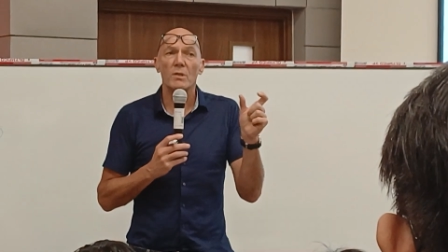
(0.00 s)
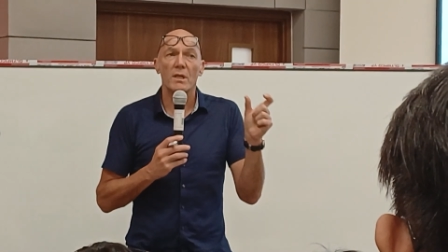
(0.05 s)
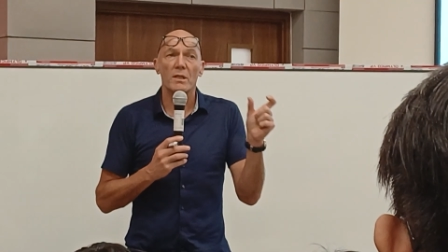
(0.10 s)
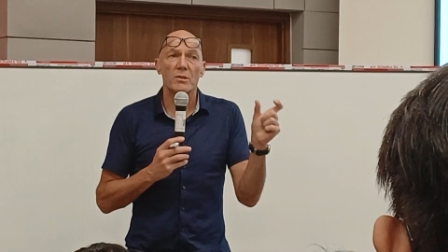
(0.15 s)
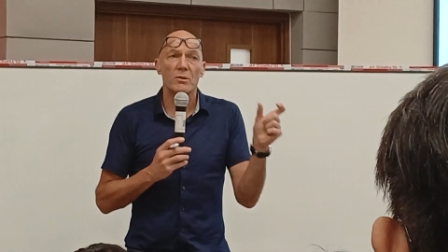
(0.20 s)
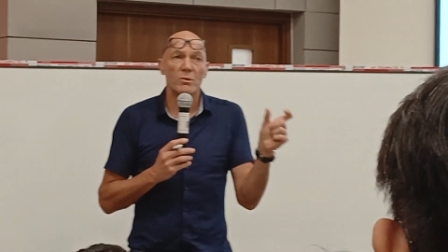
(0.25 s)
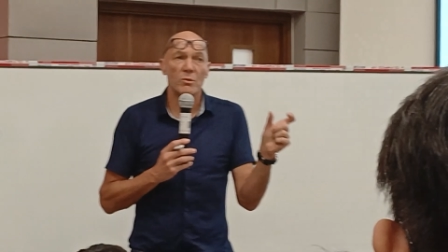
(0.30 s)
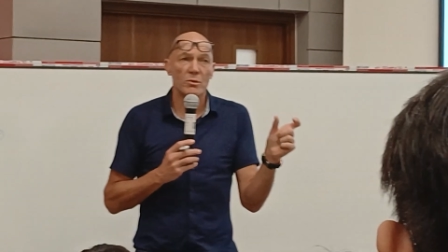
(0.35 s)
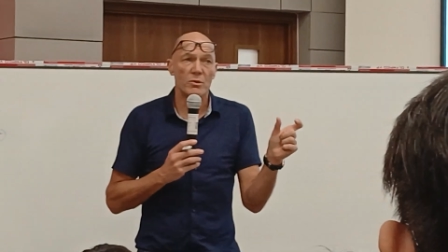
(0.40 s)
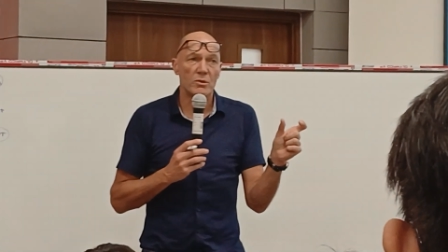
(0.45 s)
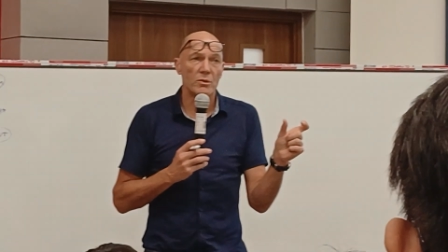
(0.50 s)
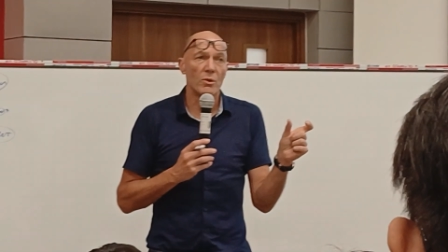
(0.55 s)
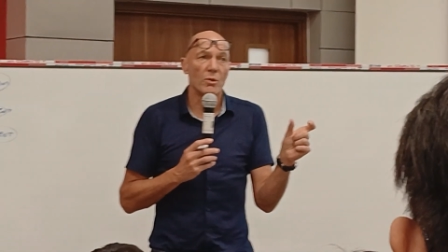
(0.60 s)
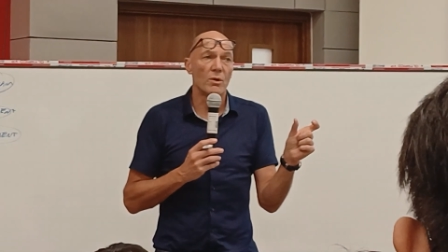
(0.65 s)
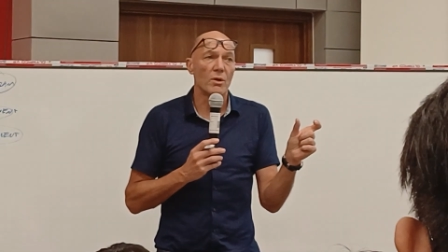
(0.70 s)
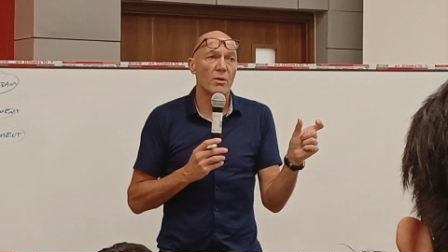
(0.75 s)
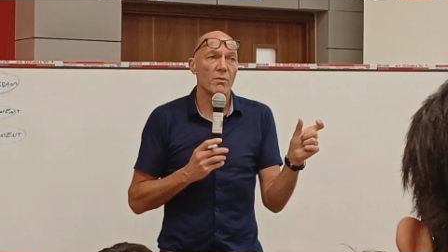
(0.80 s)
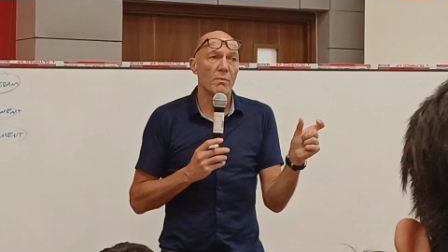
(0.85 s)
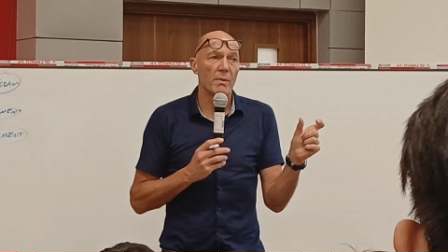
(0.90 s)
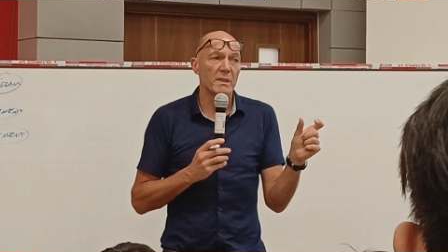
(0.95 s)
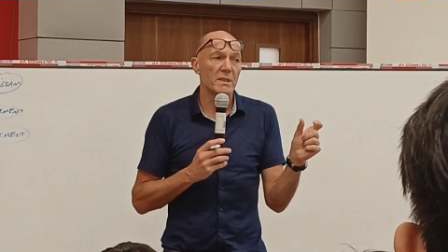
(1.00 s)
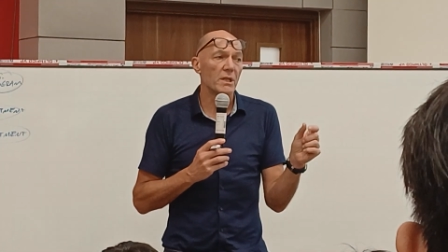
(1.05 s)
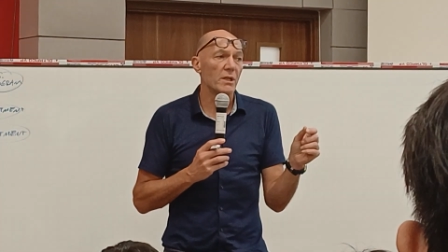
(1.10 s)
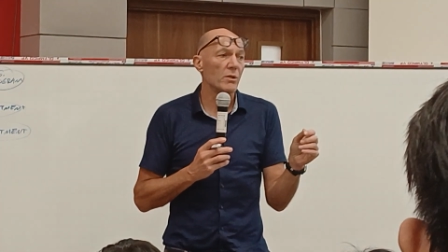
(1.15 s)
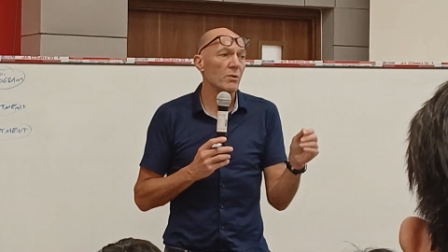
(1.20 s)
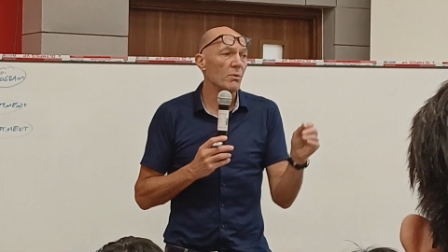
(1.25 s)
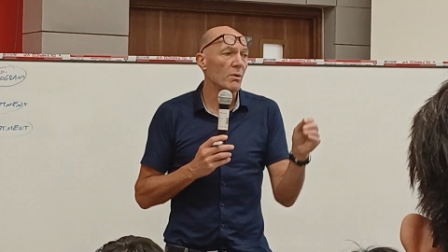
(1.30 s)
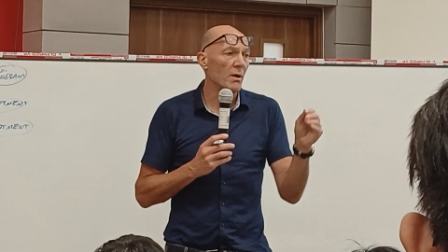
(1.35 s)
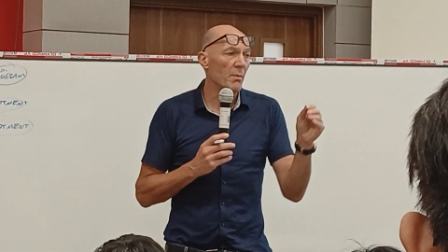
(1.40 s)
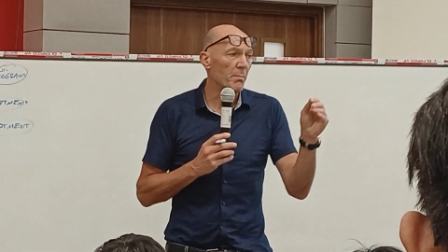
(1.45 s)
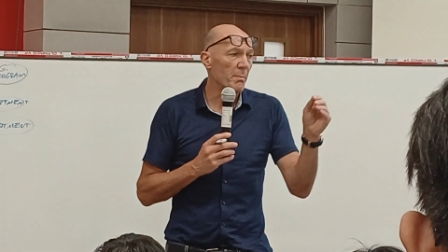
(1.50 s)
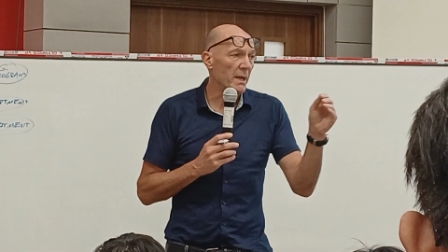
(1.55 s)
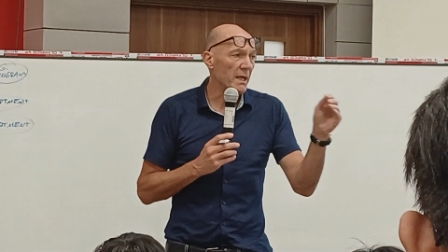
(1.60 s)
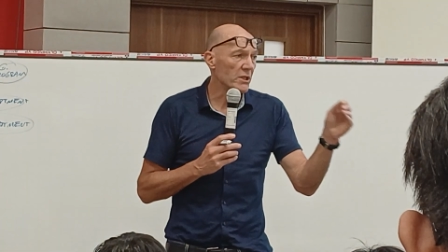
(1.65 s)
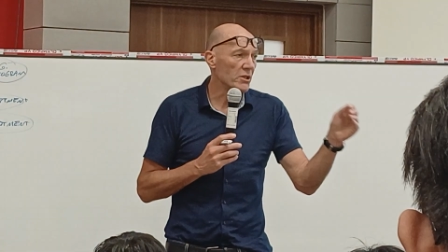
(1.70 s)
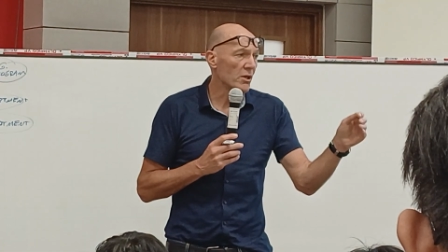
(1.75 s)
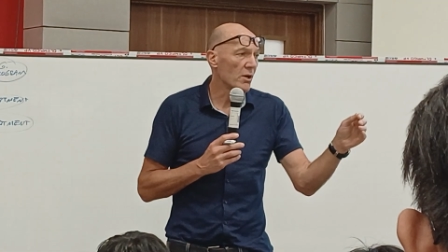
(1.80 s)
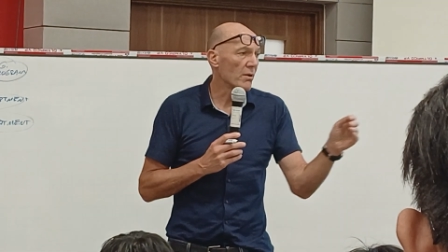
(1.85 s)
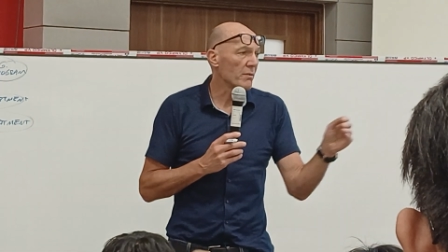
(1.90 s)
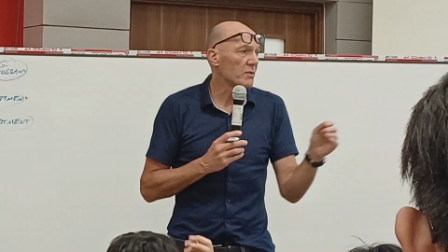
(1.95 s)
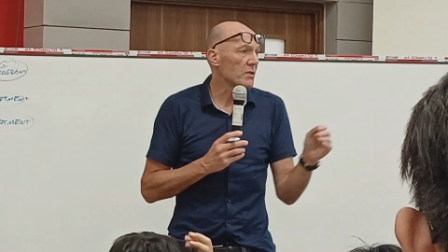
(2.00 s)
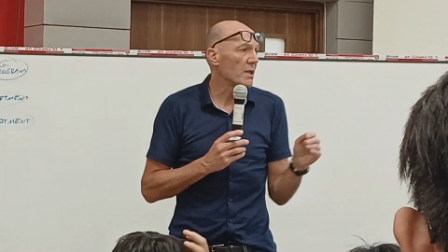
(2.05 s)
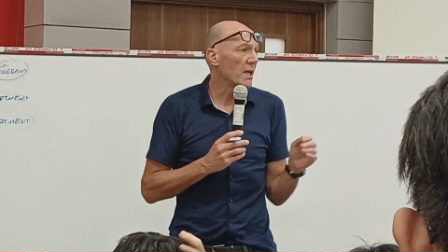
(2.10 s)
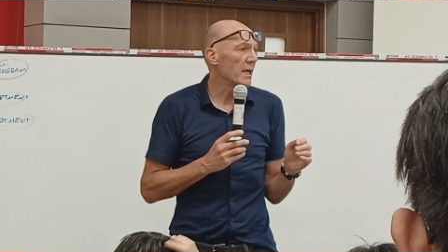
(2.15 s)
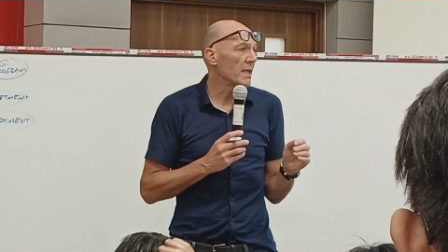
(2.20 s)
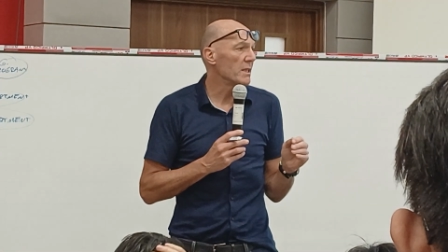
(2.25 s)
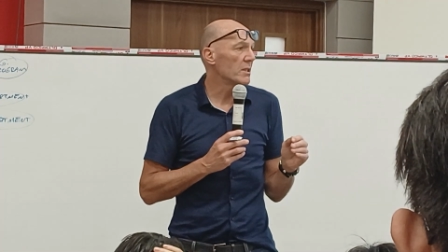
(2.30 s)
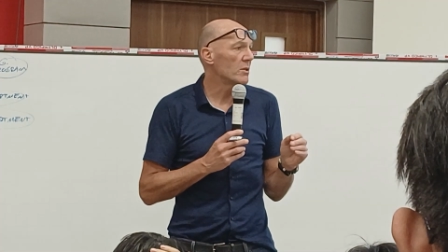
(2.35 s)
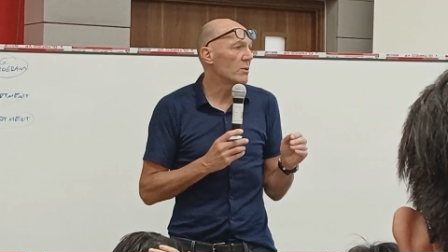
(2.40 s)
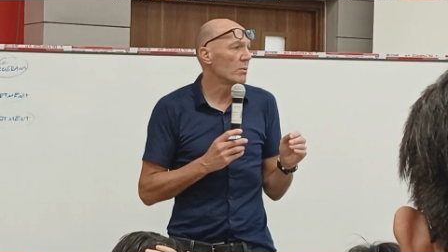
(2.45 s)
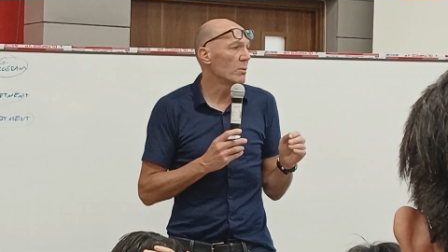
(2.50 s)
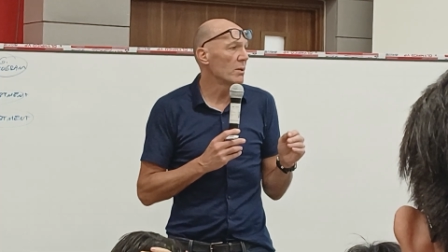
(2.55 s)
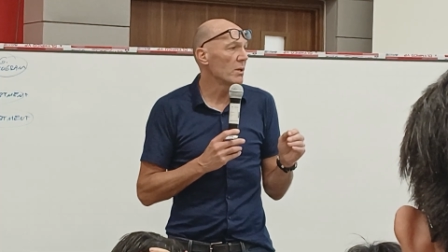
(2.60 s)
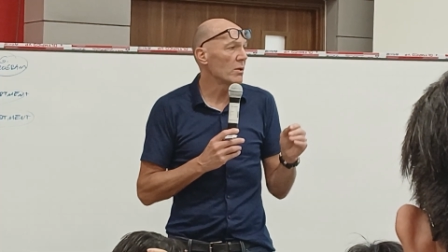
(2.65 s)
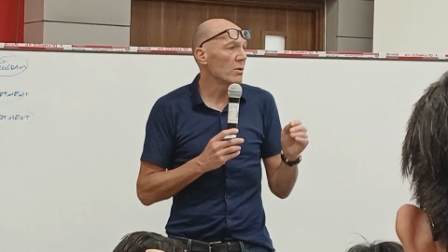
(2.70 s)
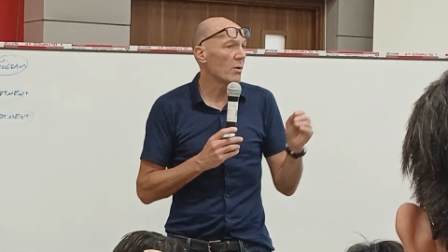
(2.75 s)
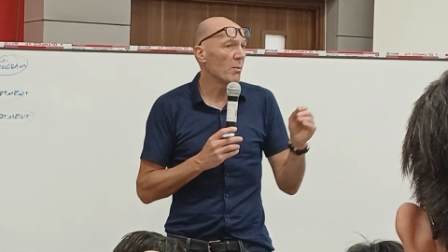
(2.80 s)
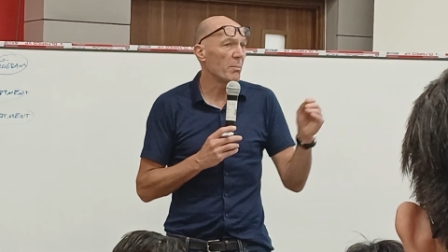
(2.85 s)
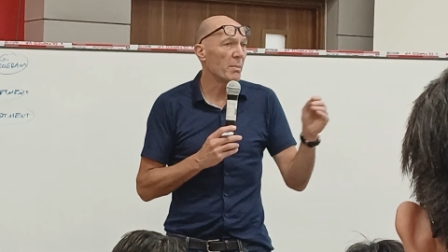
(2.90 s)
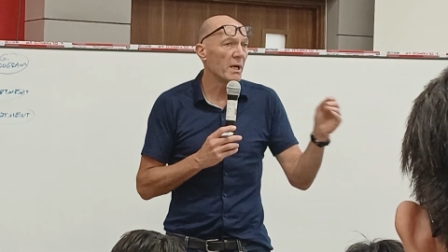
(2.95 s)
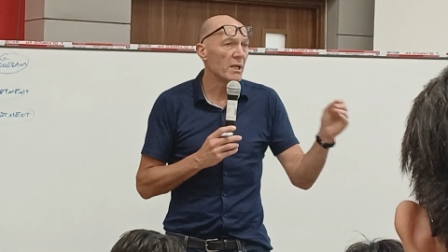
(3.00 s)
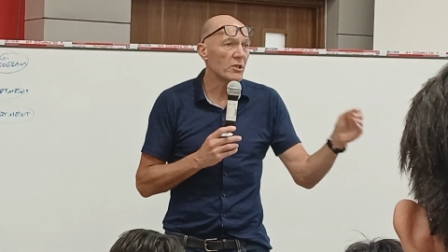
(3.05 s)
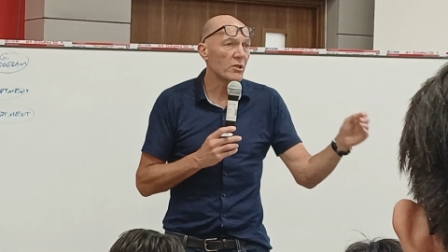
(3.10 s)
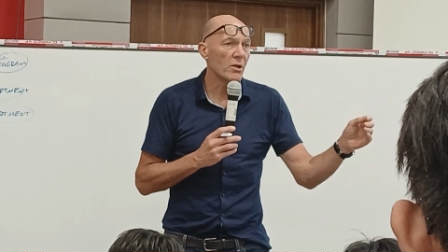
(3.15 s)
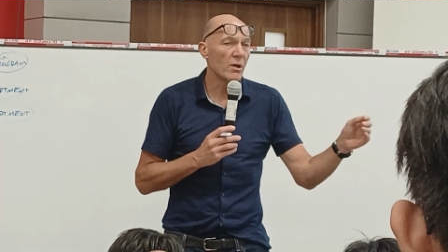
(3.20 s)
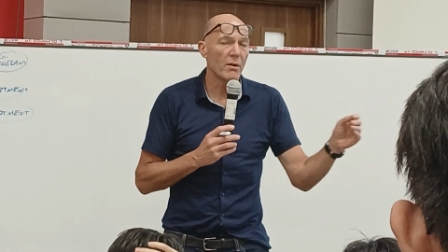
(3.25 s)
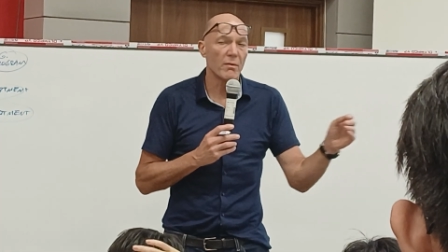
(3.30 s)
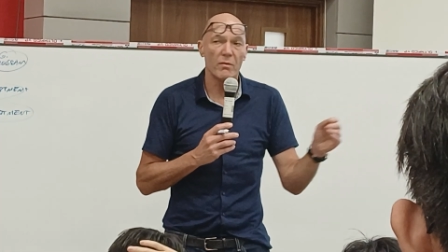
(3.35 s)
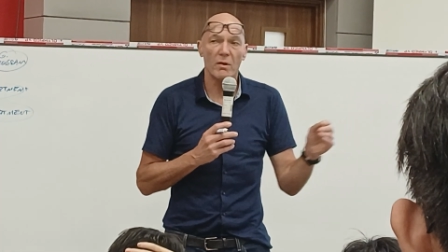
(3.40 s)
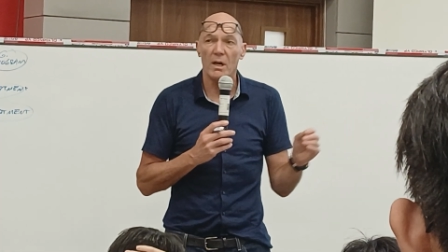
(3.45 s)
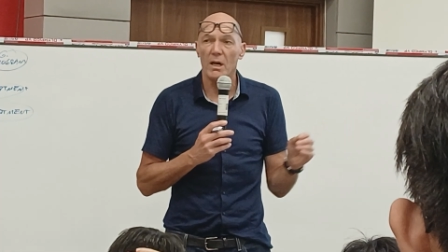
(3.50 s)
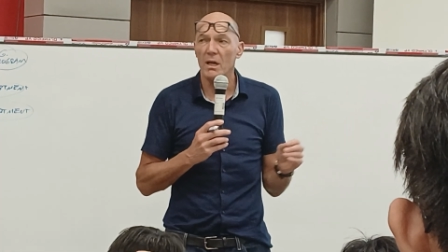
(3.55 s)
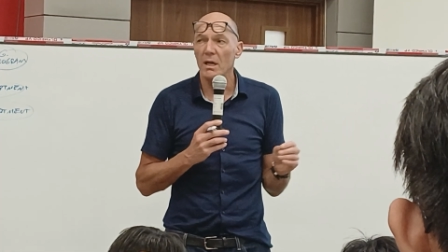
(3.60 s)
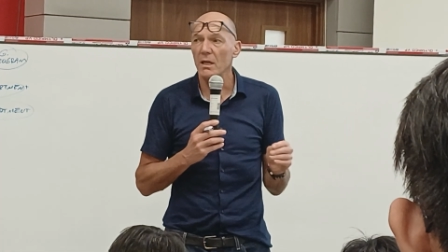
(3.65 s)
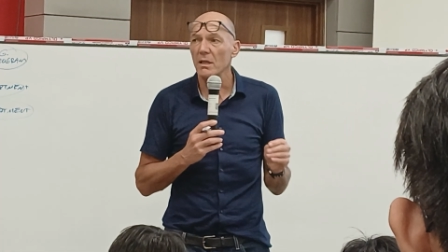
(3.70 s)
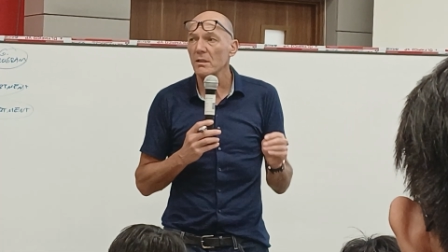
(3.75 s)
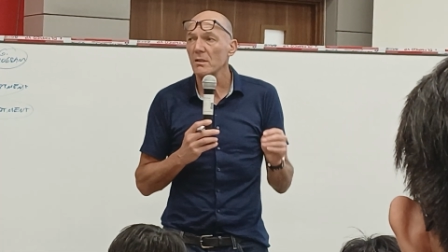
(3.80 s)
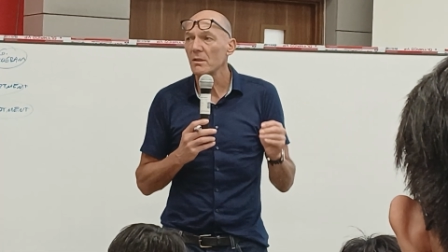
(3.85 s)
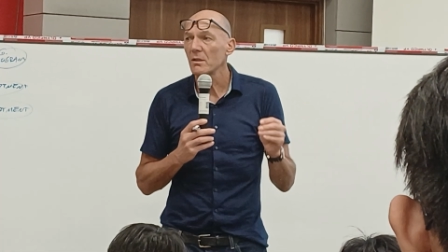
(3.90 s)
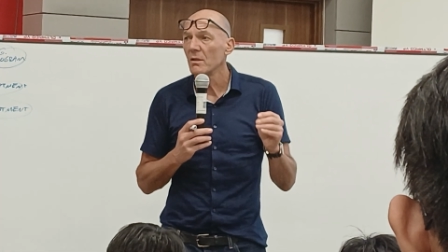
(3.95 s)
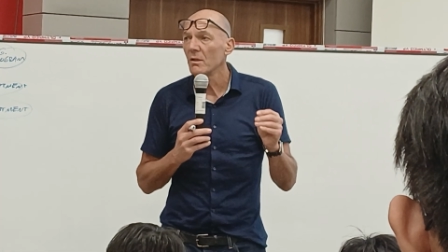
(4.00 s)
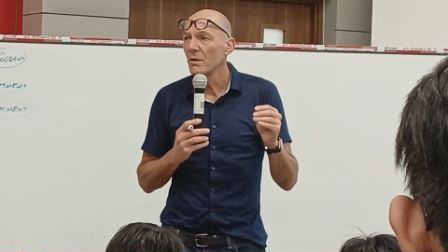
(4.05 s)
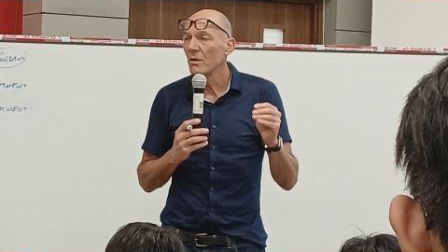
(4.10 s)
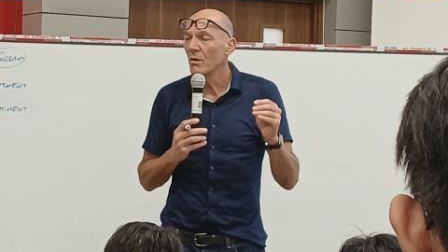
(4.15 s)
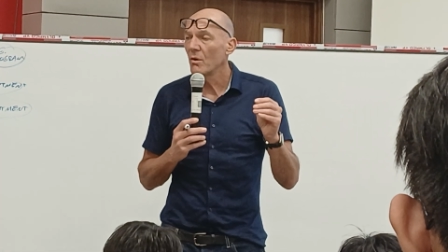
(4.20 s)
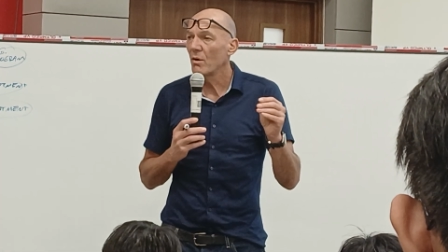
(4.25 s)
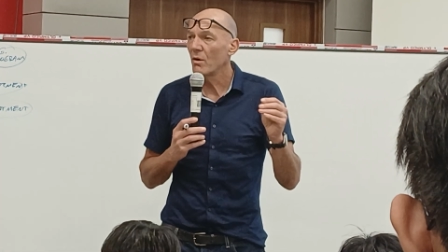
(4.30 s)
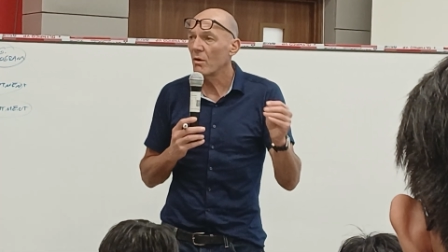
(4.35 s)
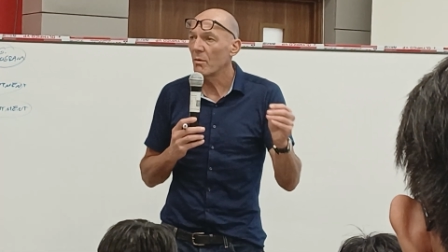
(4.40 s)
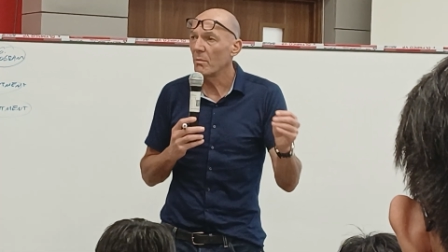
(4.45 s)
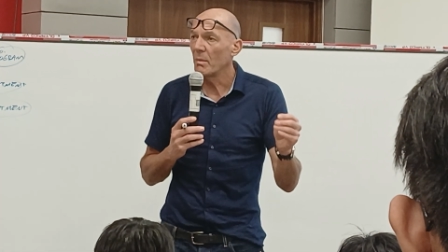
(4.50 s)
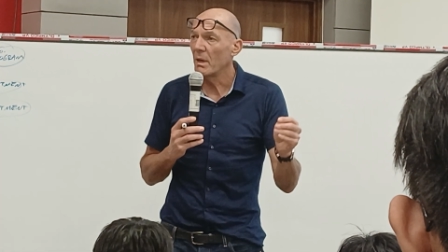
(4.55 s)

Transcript: us to store whether you're a Bachelor of Science student or Bachelor of Arts or a